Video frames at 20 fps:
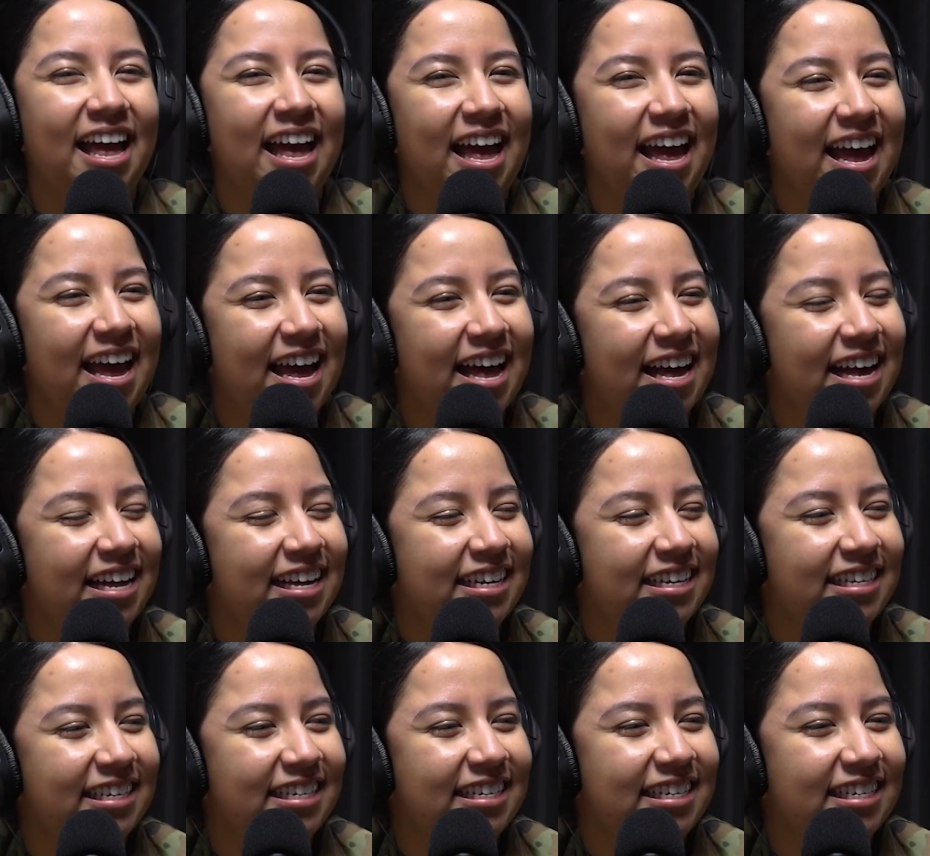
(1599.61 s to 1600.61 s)

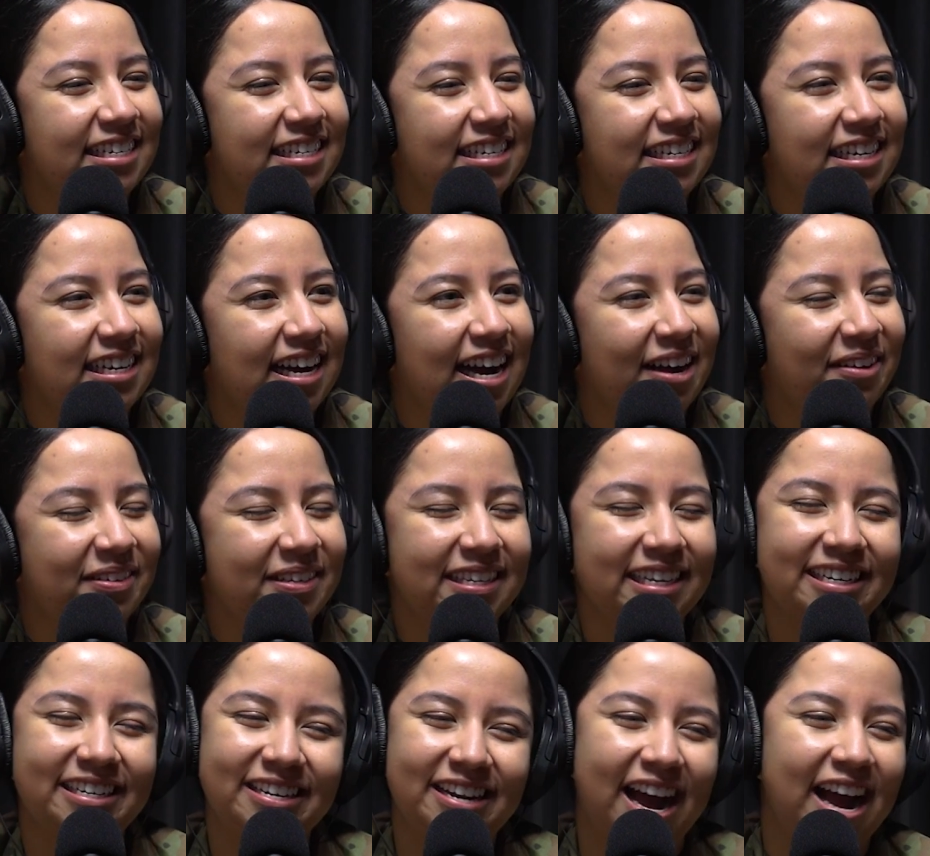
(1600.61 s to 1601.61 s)
And I was
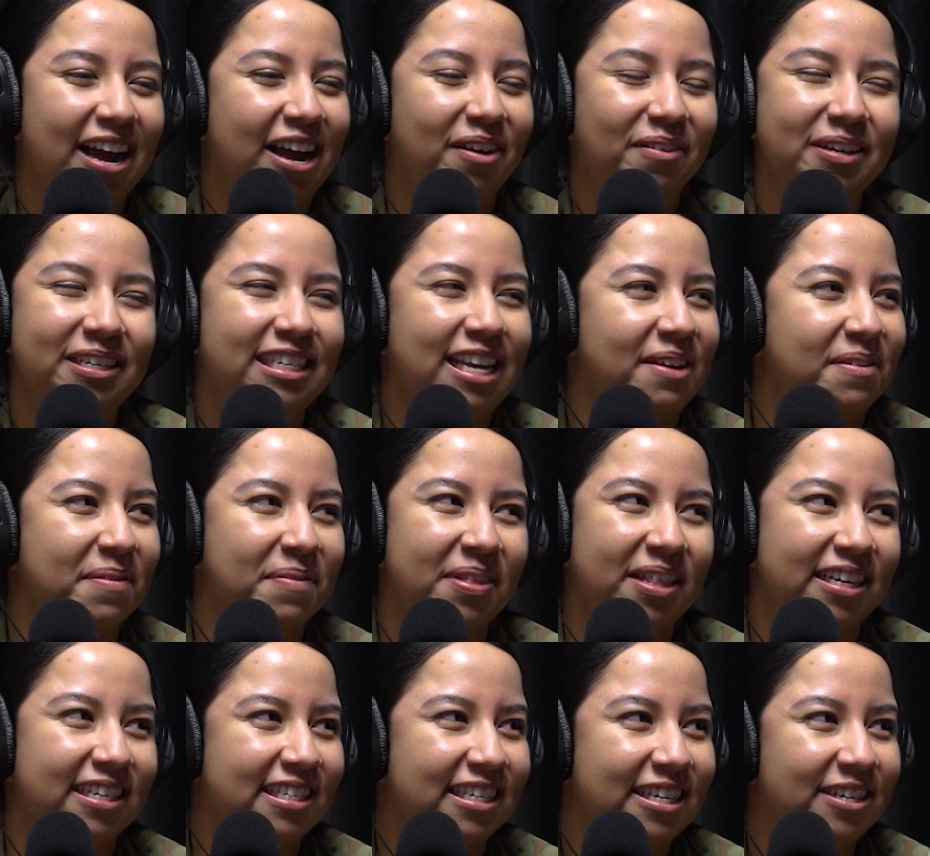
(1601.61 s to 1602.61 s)
like, I always came up with
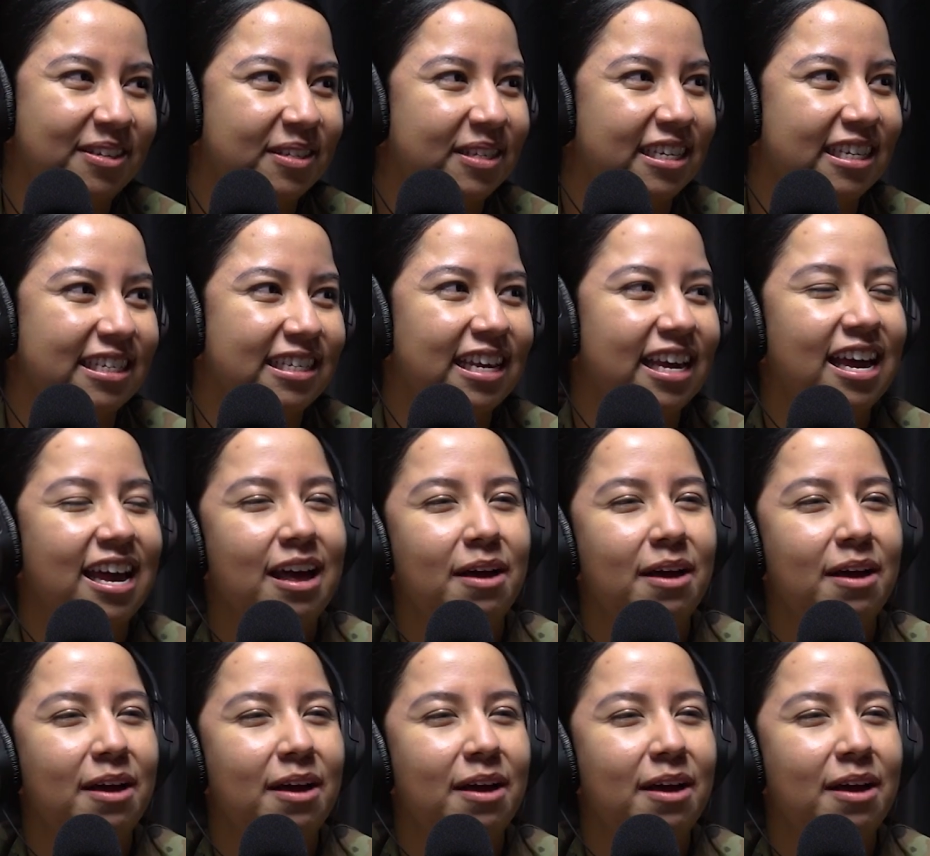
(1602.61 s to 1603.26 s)
excuses,